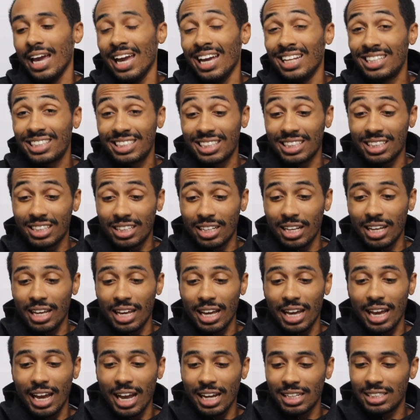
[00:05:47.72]

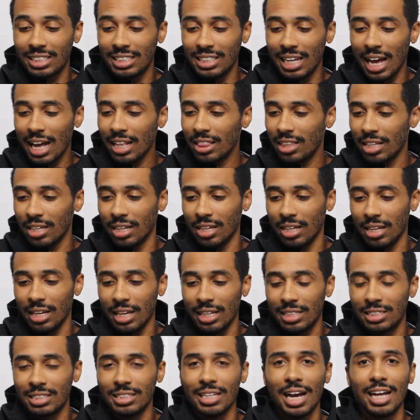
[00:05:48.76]
It's not
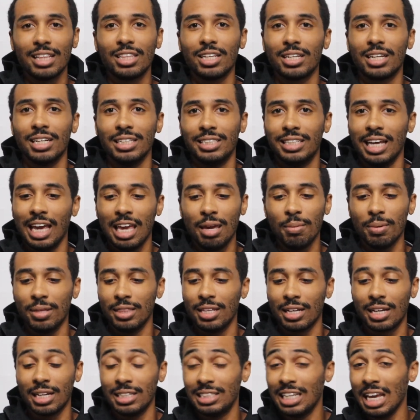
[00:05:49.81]
the containment.
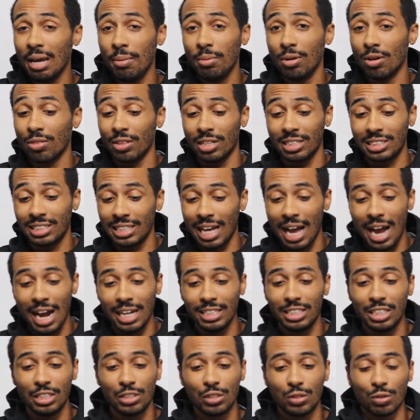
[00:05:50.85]
The containment on the
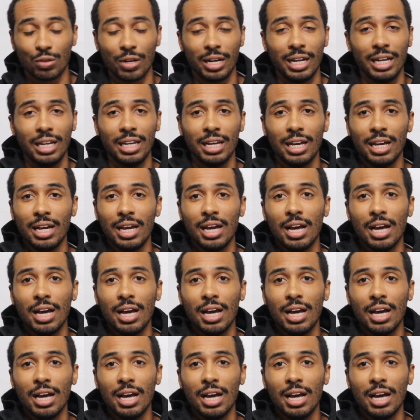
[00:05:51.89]
sides is great.